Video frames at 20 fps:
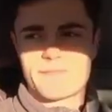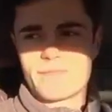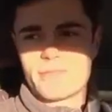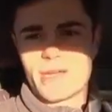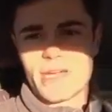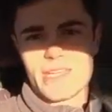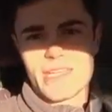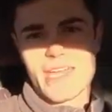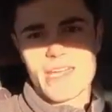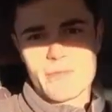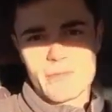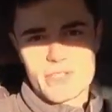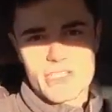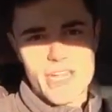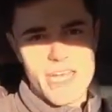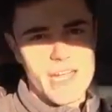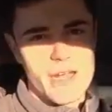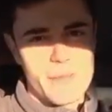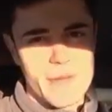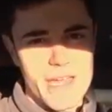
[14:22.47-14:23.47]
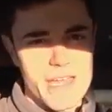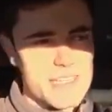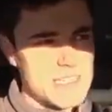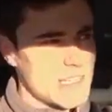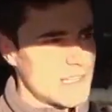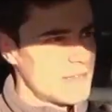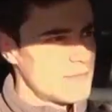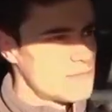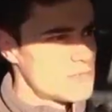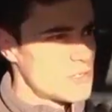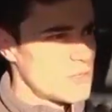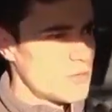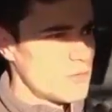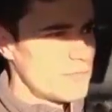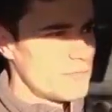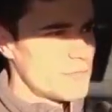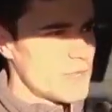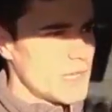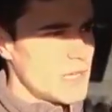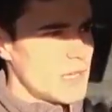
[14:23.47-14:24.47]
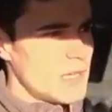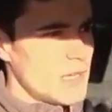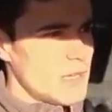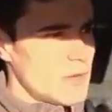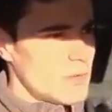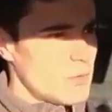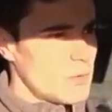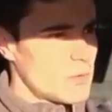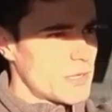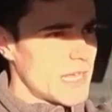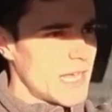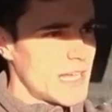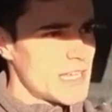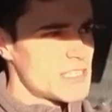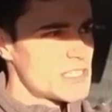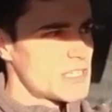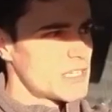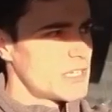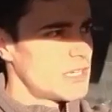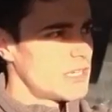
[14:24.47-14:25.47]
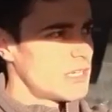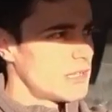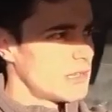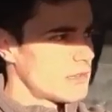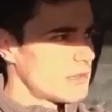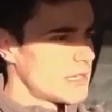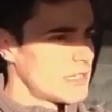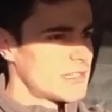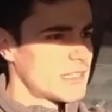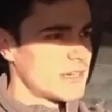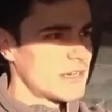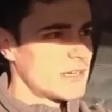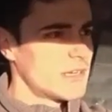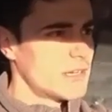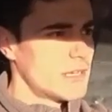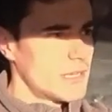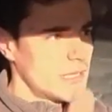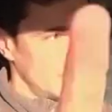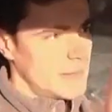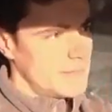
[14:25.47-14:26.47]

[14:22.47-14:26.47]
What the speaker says: But yeah, we try our best. So we'll catch you later on.